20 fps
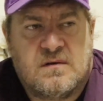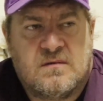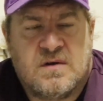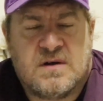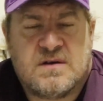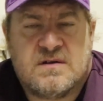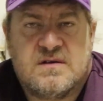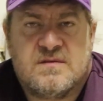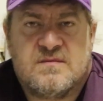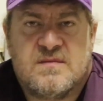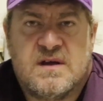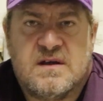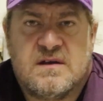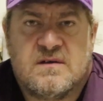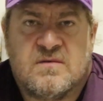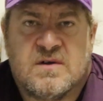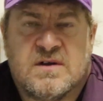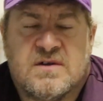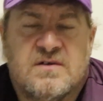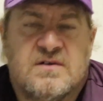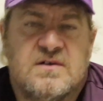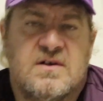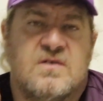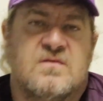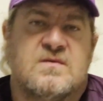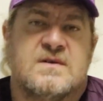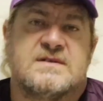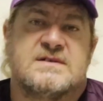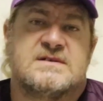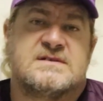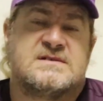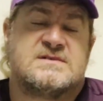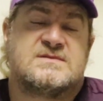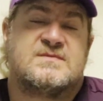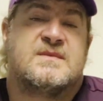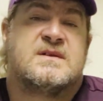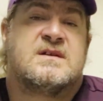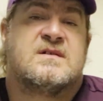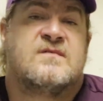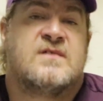what could go with this
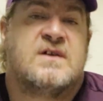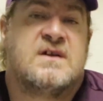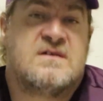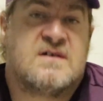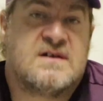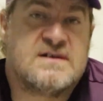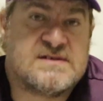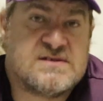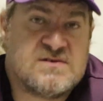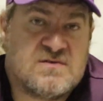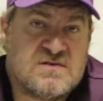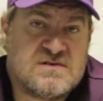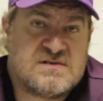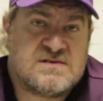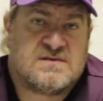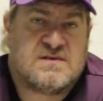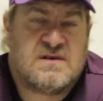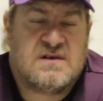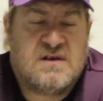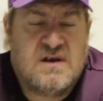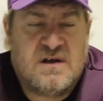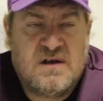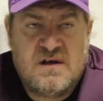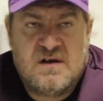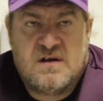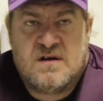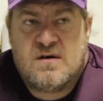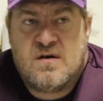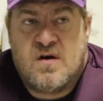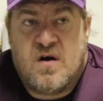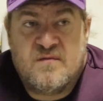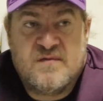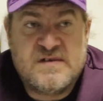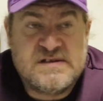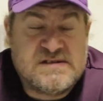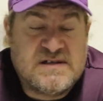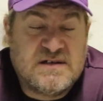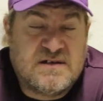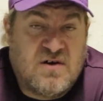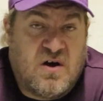to make a very nice sauce?
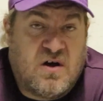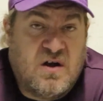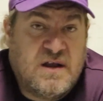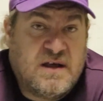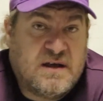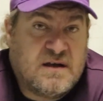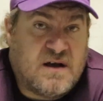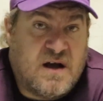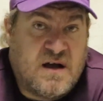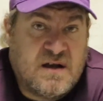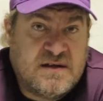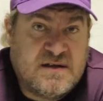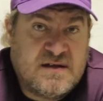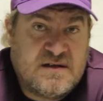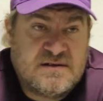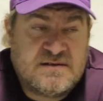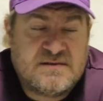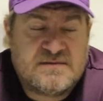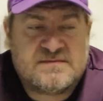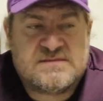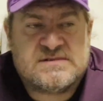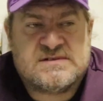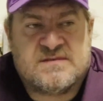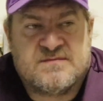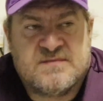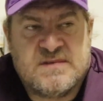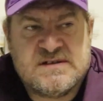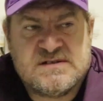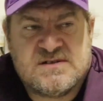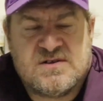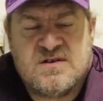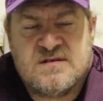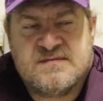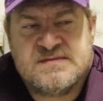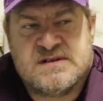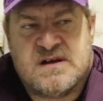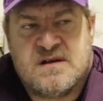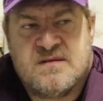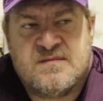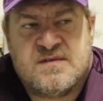Obviously garlic, onion, some mixed
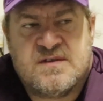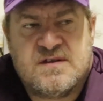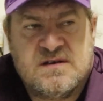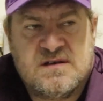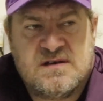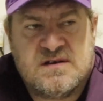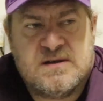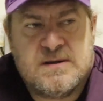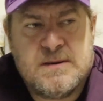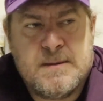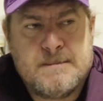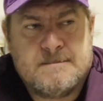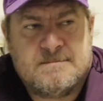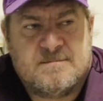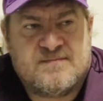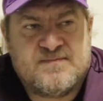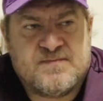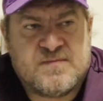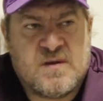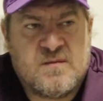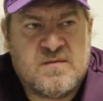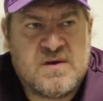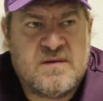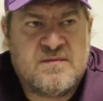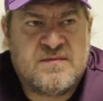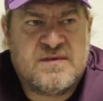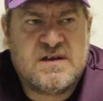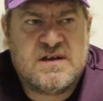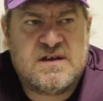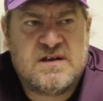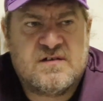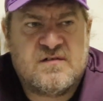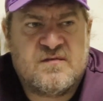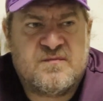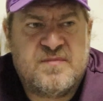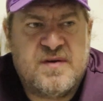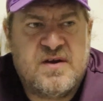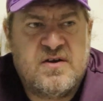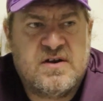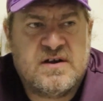herbs I'm thinking, but I'm thinking
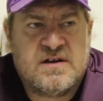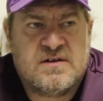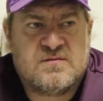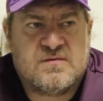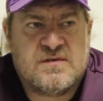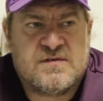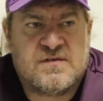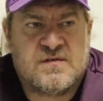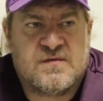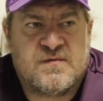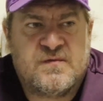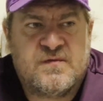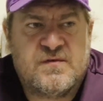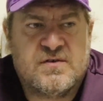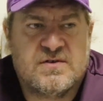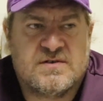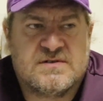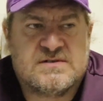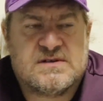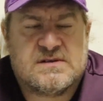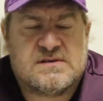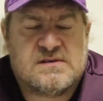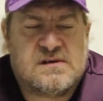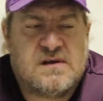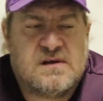of pairing it with a fruit.